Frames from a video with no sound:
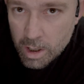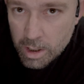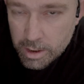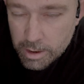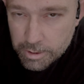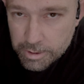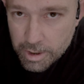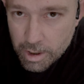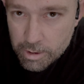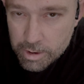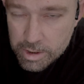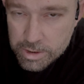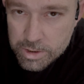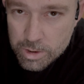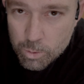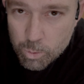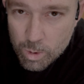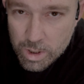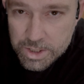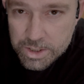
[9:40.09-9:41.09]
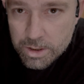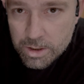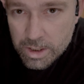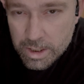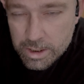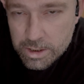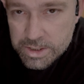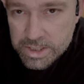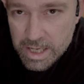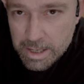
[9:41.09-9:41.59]
You'll notice once you
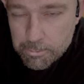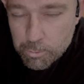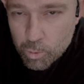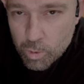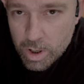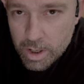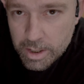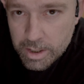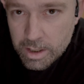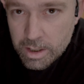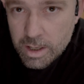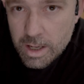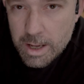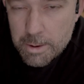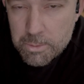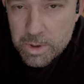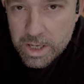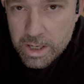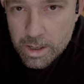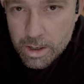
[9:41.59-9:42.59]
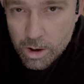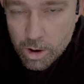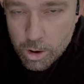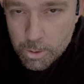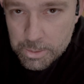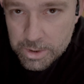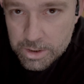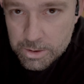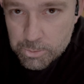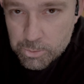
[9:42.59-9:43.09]
click step one and begin
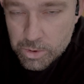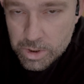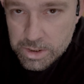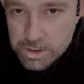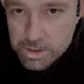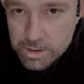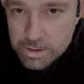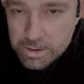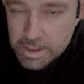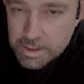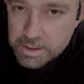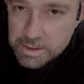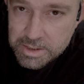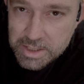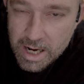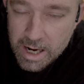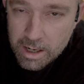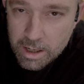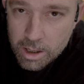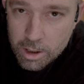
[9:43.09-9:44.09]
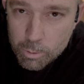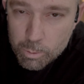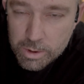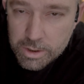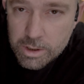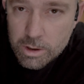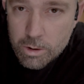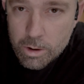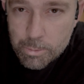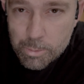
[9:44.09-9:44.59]
homing the printer that the dialog
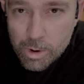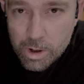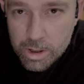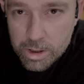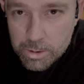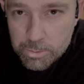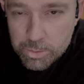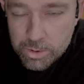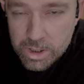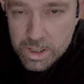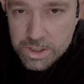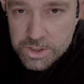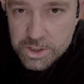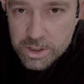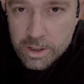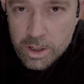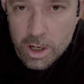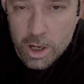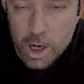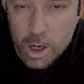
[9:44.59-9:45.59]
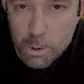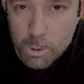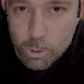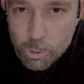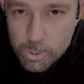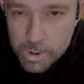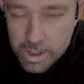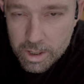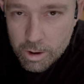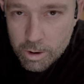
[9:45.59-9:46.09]
window upon completion will
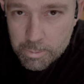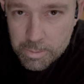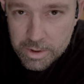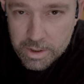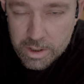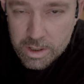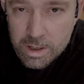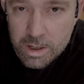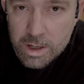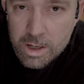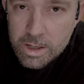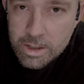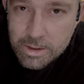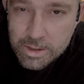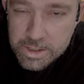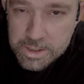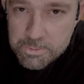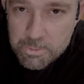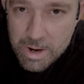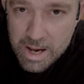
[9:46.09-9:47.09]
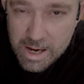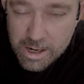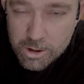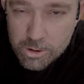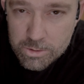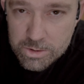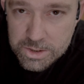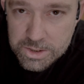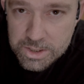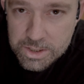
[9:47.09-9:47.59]
reopen. This
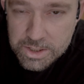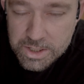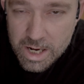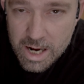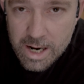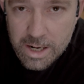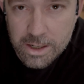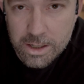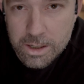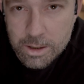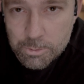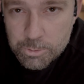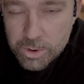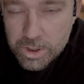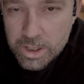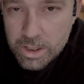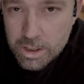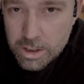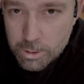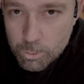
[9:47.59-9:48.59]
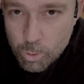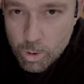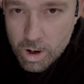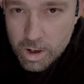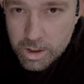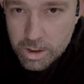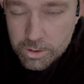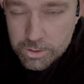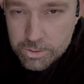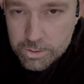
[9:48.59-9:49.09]
macro is designed to completely
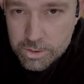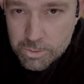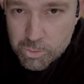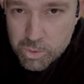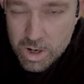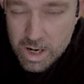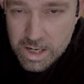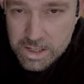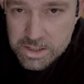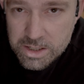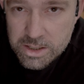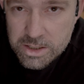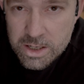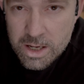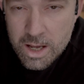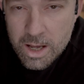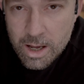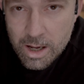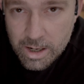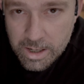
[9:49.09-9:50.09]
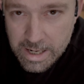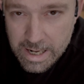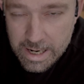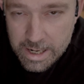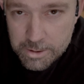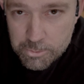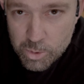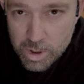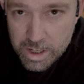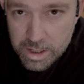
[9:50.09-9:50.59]
walk you through the process of
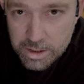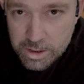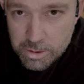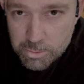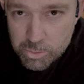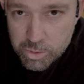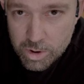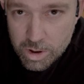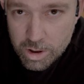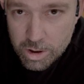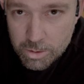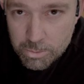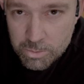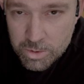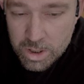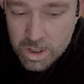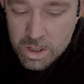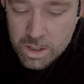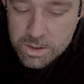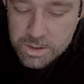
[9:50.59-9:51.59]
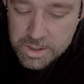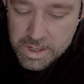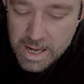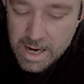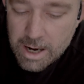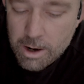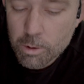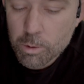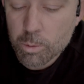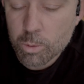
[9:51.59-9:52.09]
calibrating your probe. So
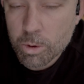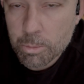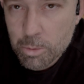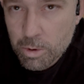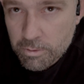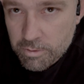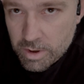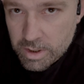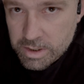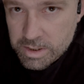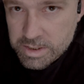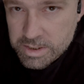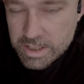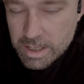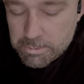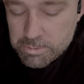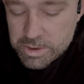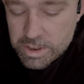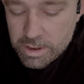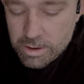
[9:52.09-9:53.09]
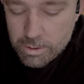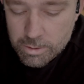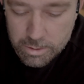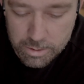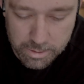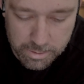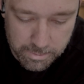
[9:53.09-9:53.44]
now we'll move on to step two.